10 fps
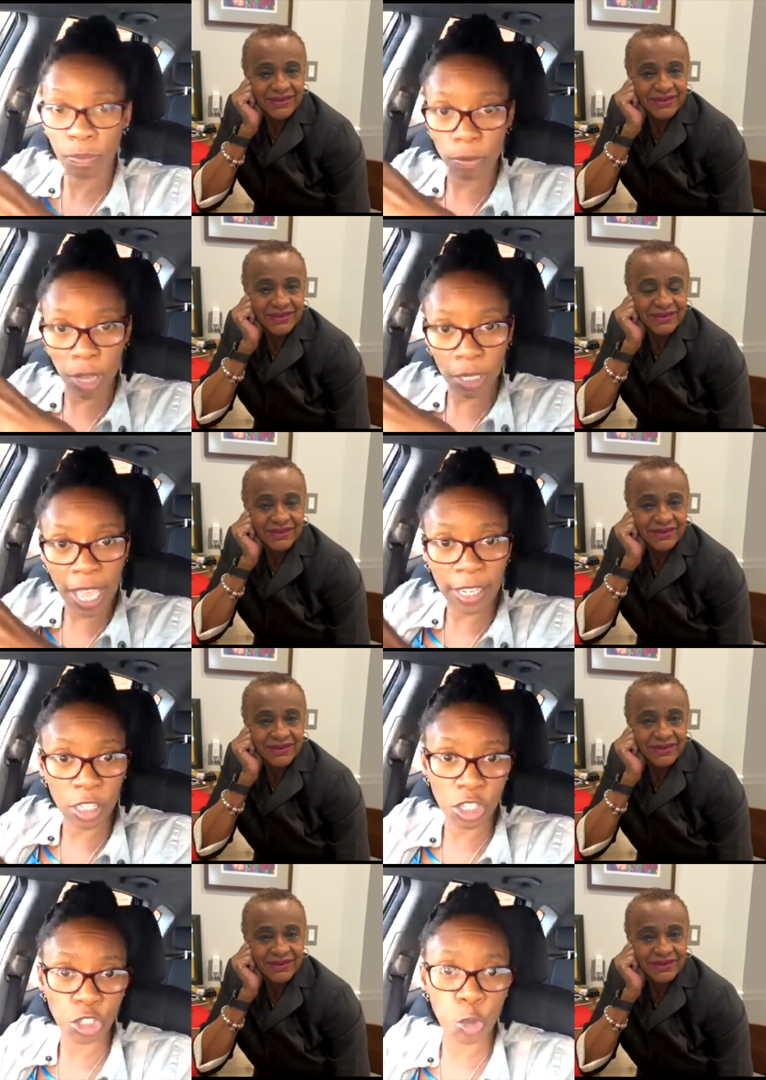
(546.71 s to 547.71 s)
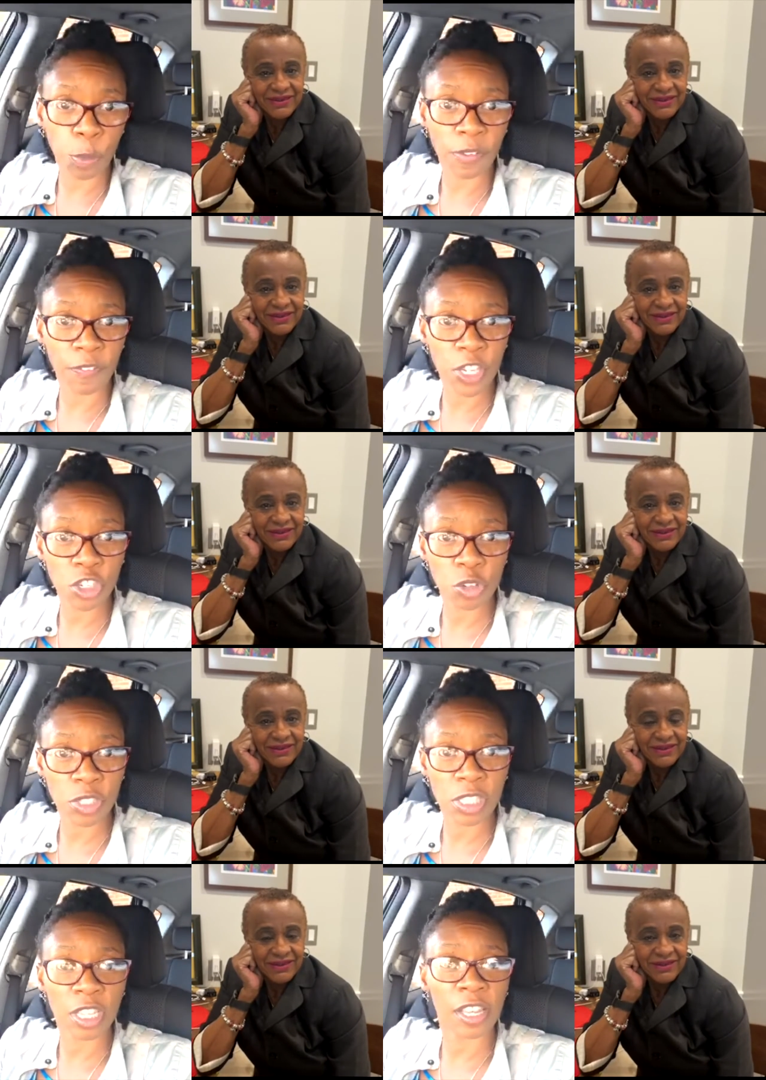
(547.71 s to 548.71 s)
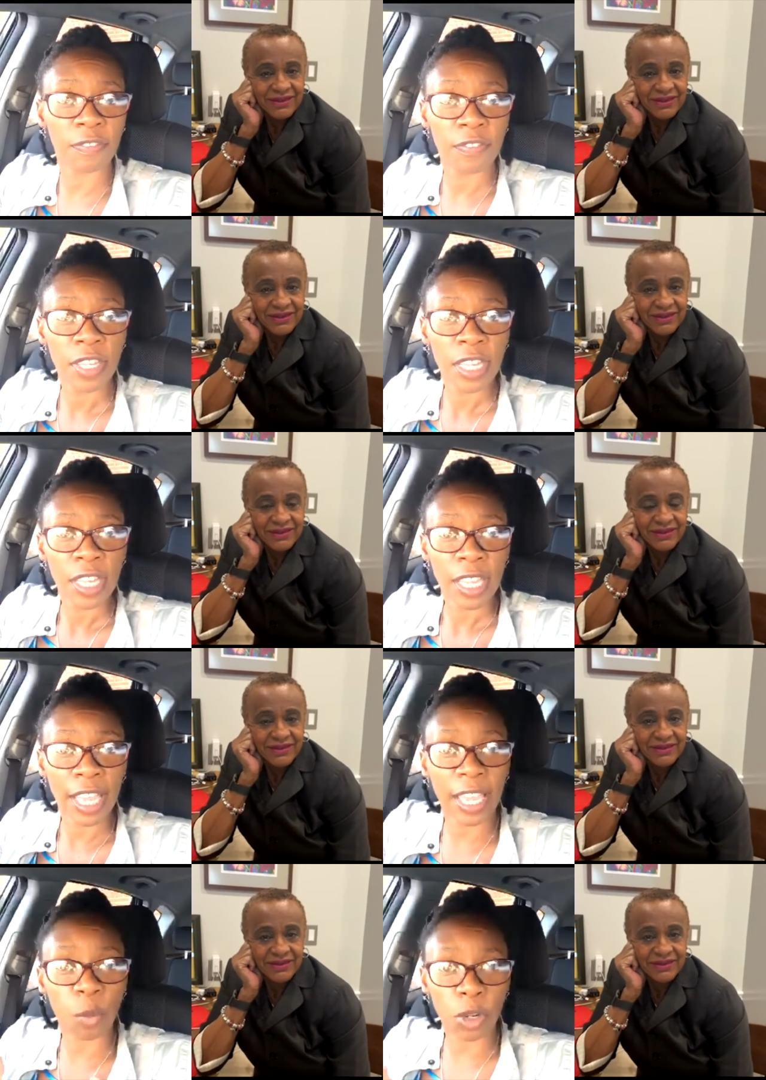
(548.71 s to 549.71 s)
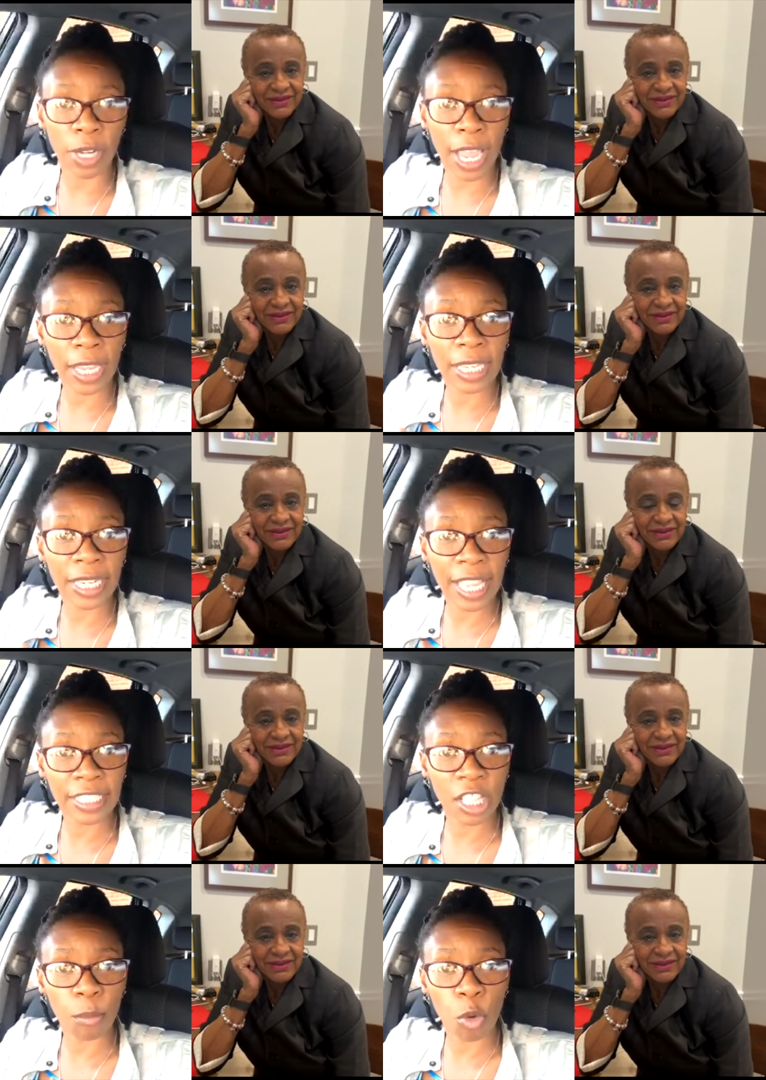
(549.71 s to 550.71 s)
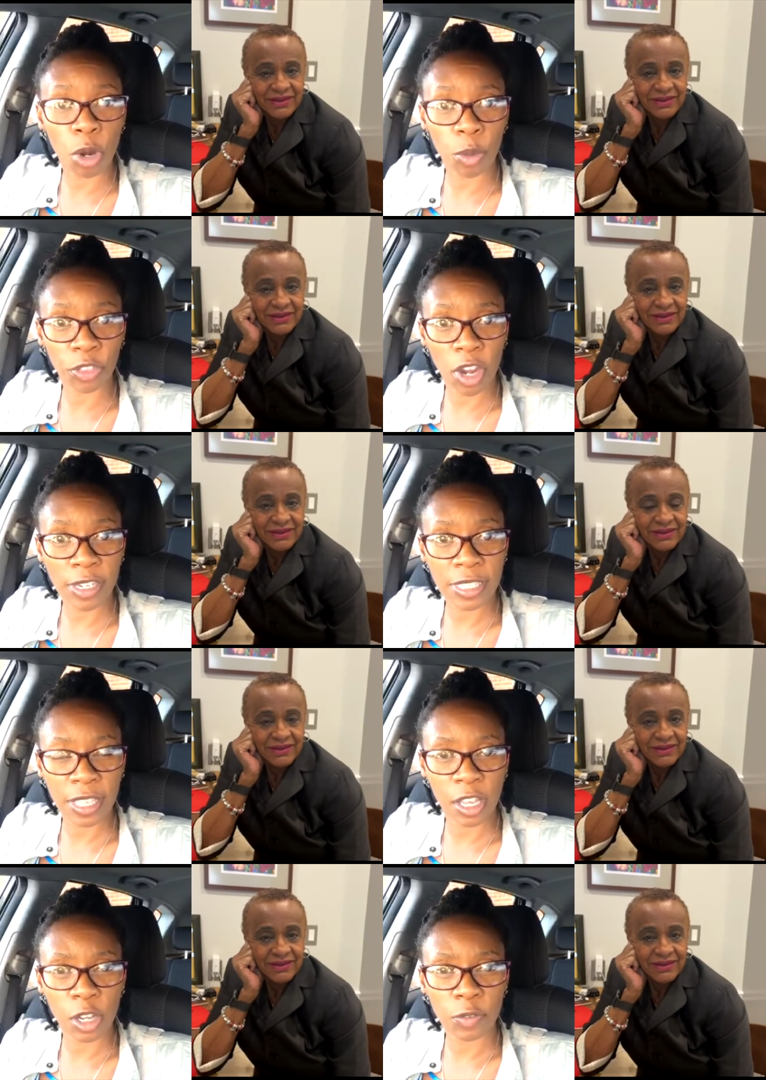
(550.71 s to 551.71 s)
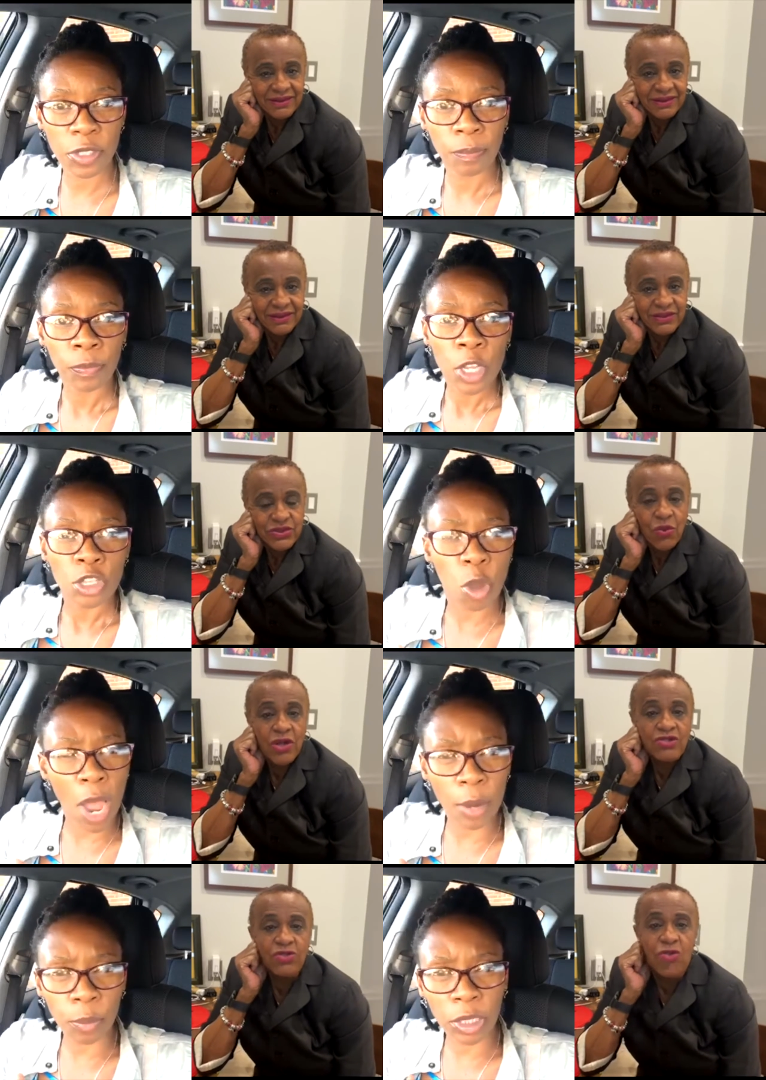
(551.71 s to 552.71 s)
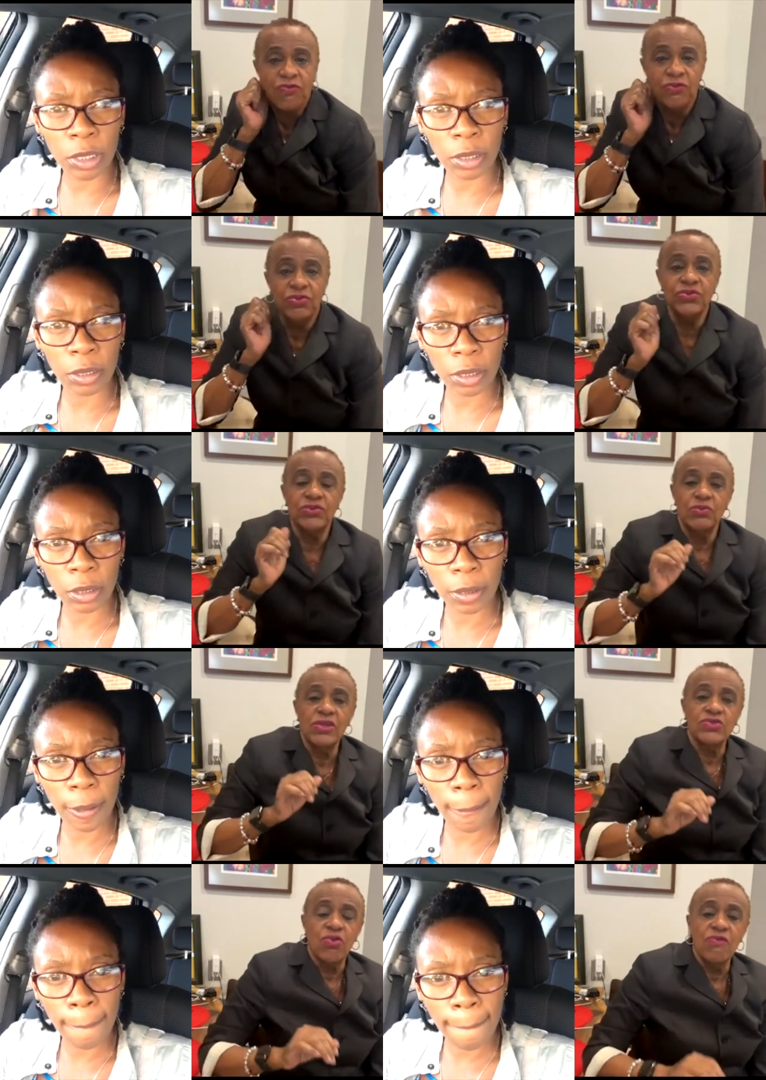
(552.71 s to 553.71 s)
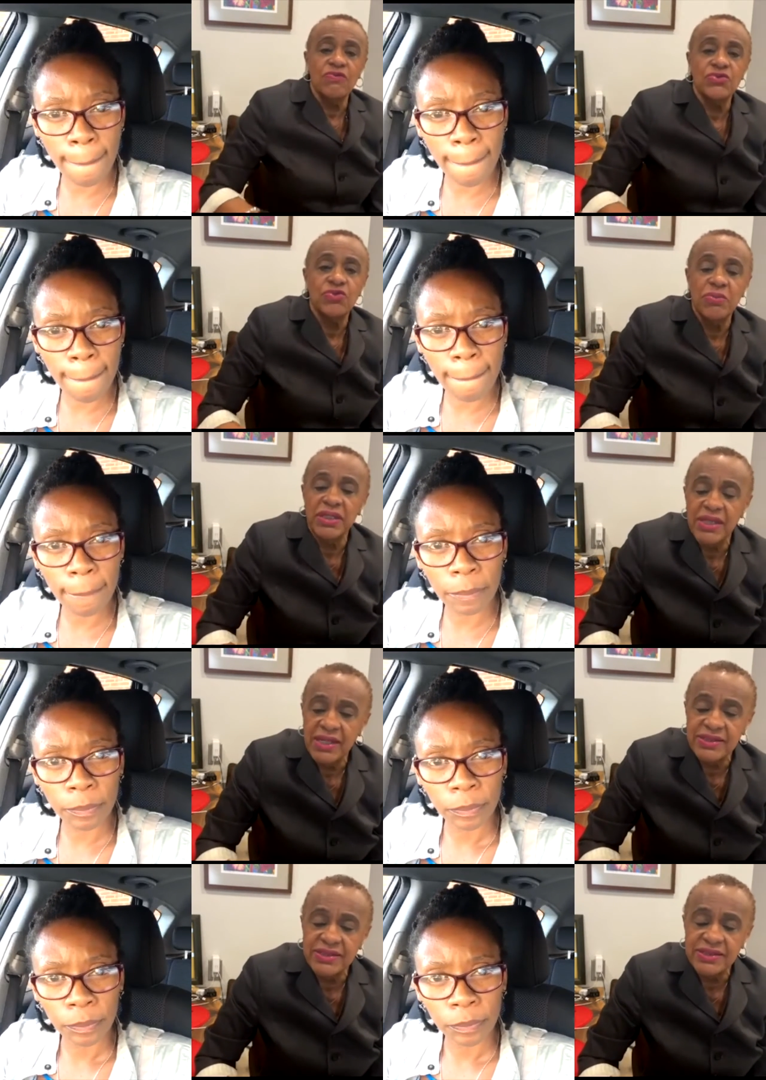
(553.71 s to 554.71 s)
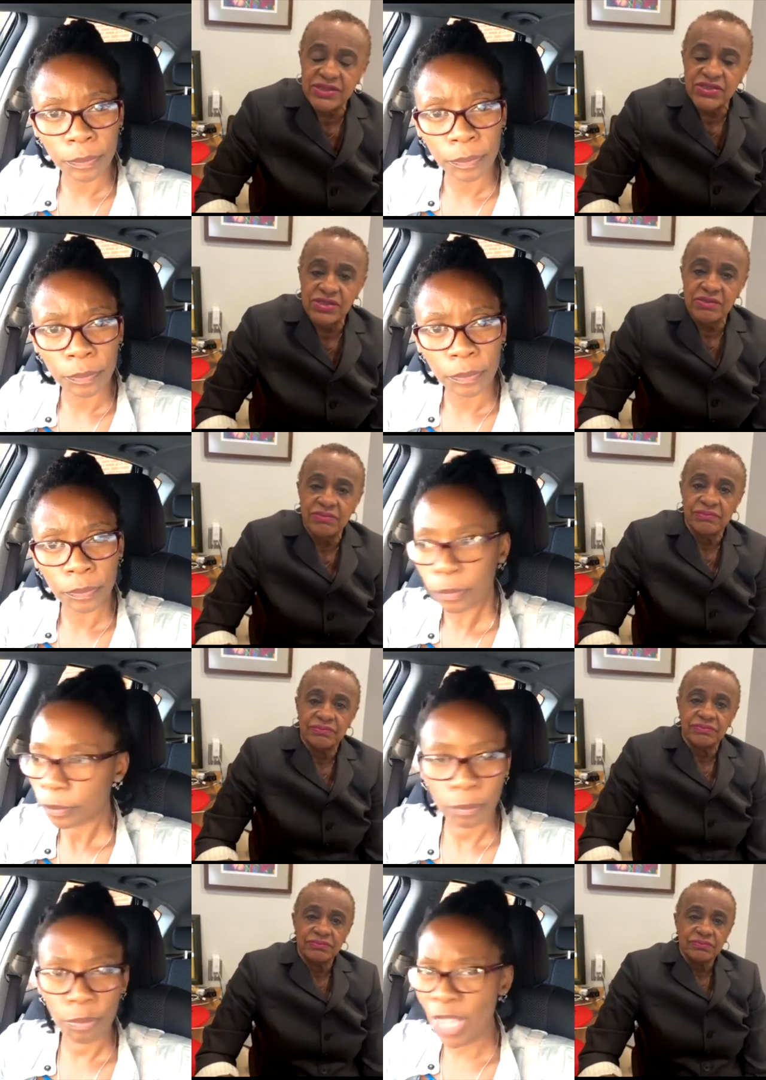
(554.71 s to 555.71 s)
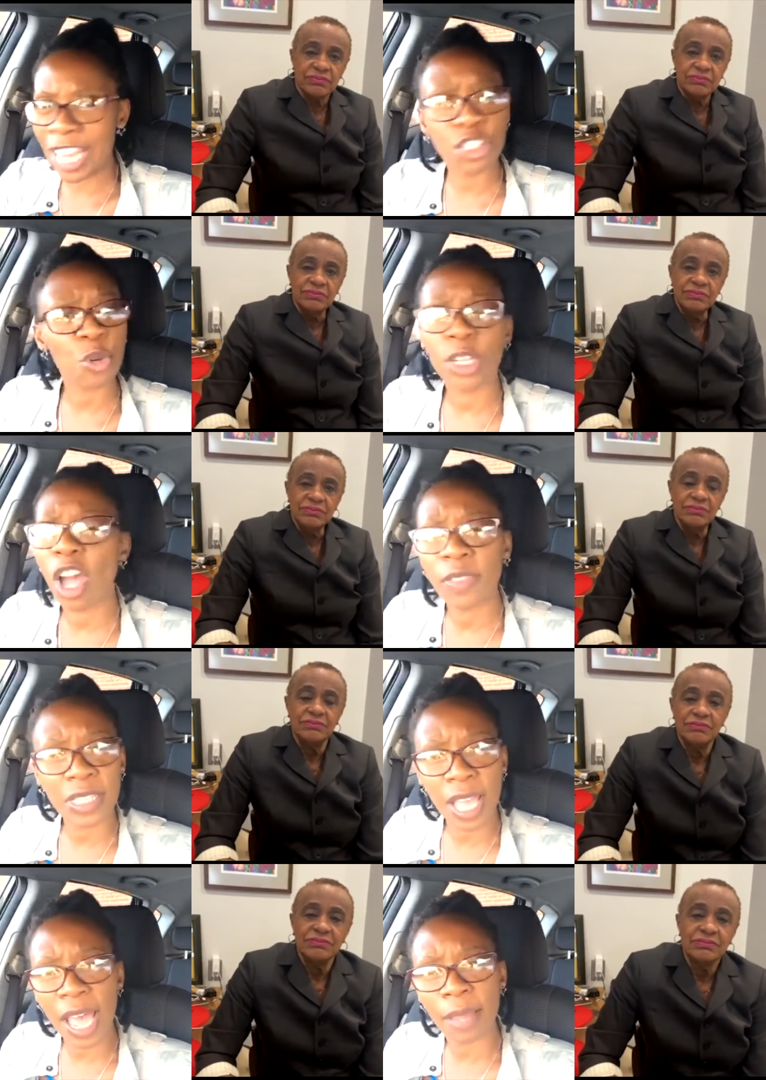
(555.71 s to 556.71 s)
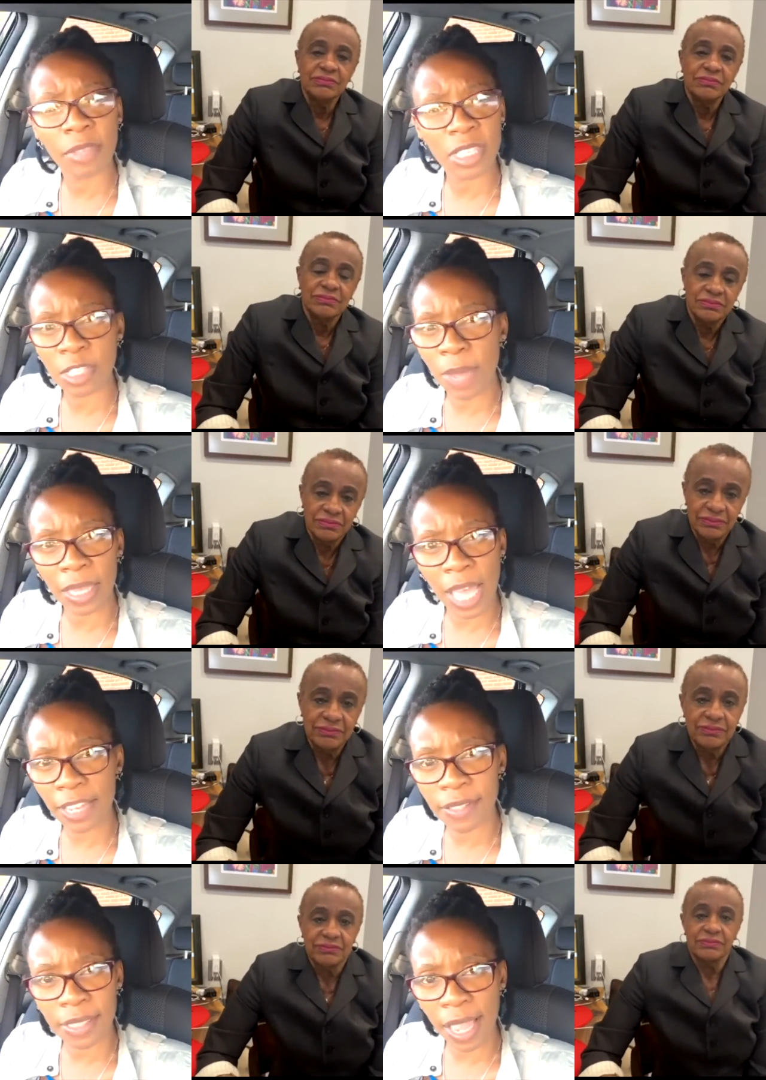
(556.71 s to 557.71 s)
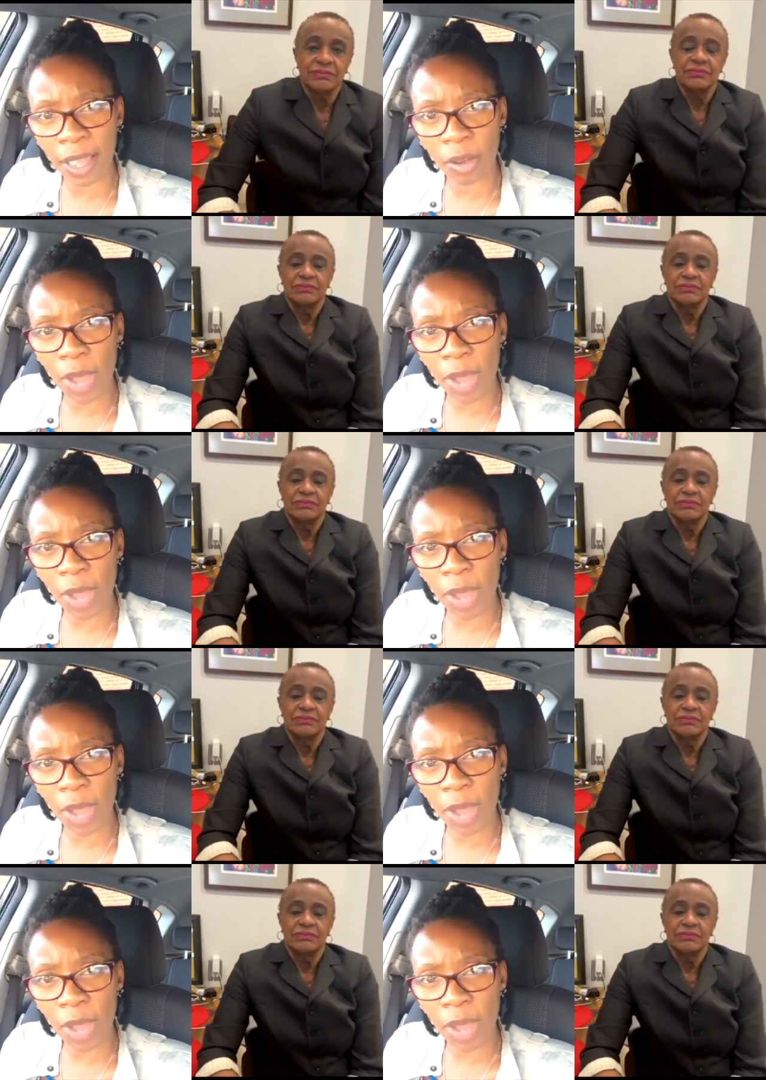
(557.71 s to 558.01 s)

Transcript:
Speaker 1: a lot of the superficial stuff and we're not connecting more with ourselves.
Speaker 2: So, so what, I, what drove you to make that decision?
Speaker 1: I do it all the time. This is my lifestyle.